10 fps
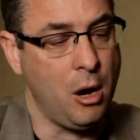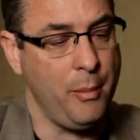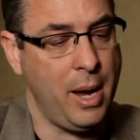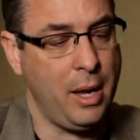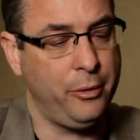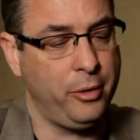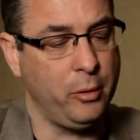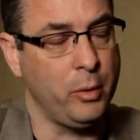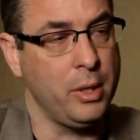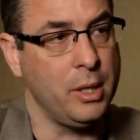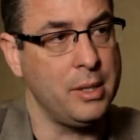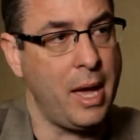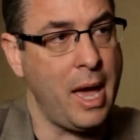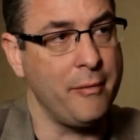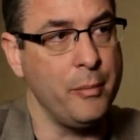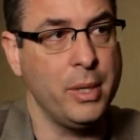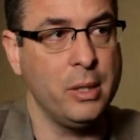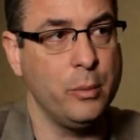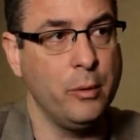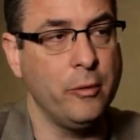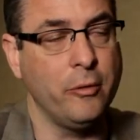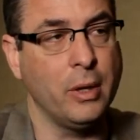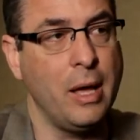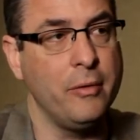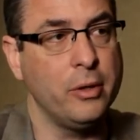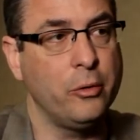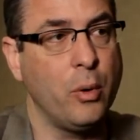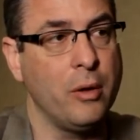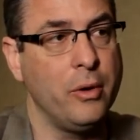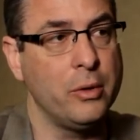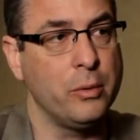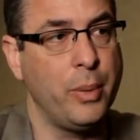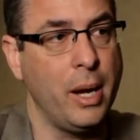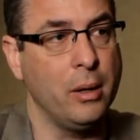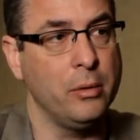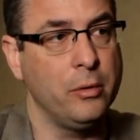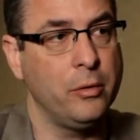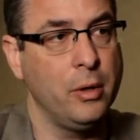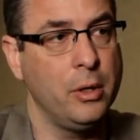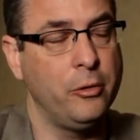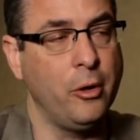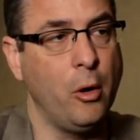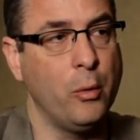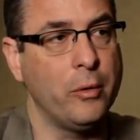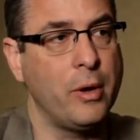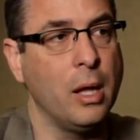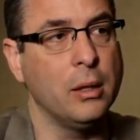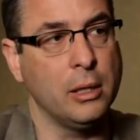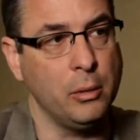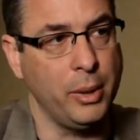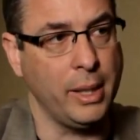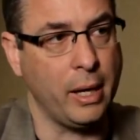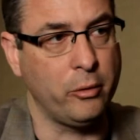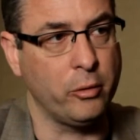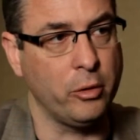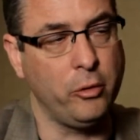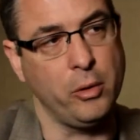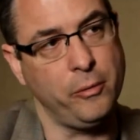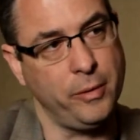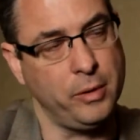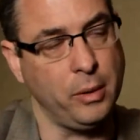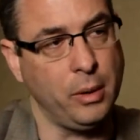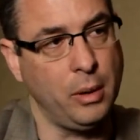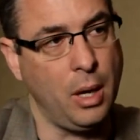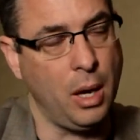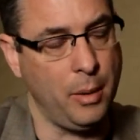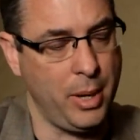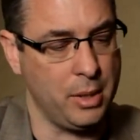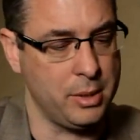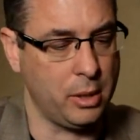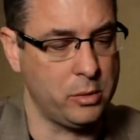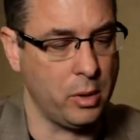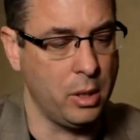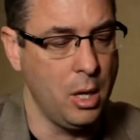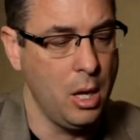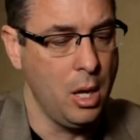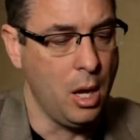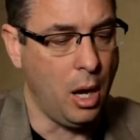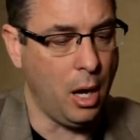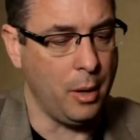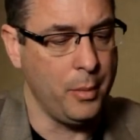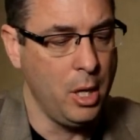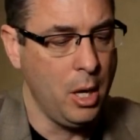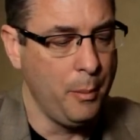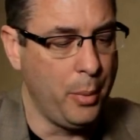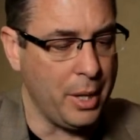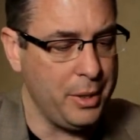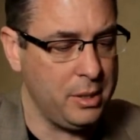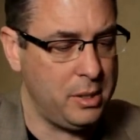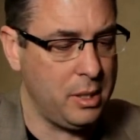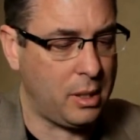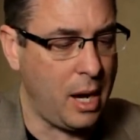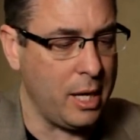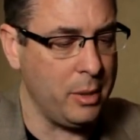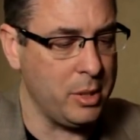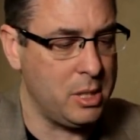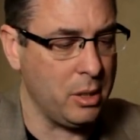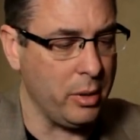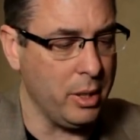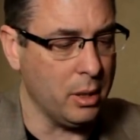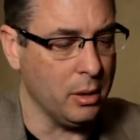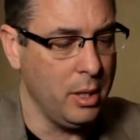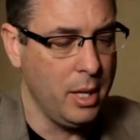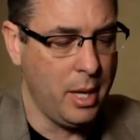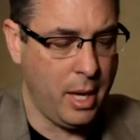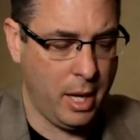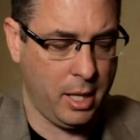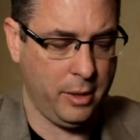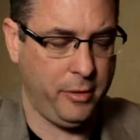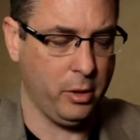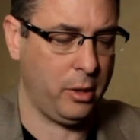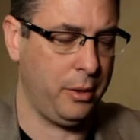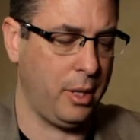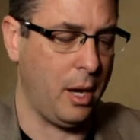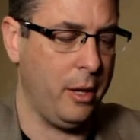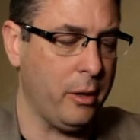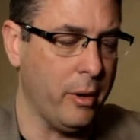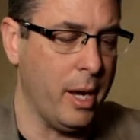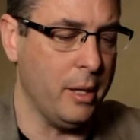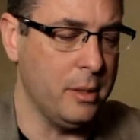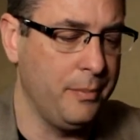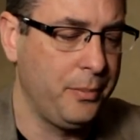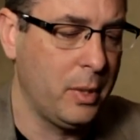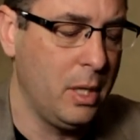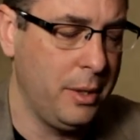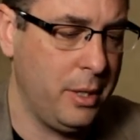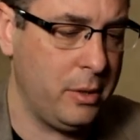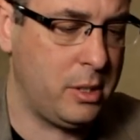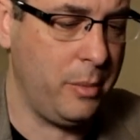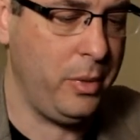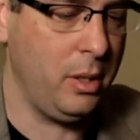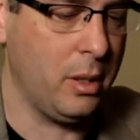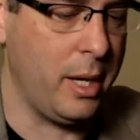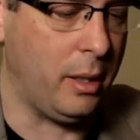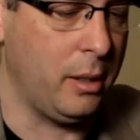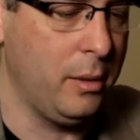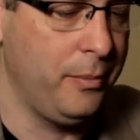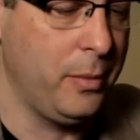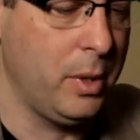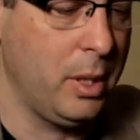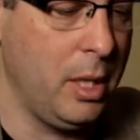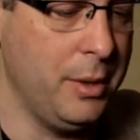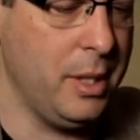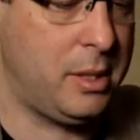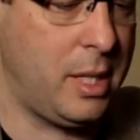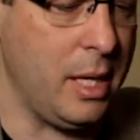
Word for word: our math said we needed to have a minimum of 11 to 1,200 pounds. So we've got a little bit extra, 250 uh, pounds extra. Um, but this is the kind of material, and if you look at the other end, there's something like, in this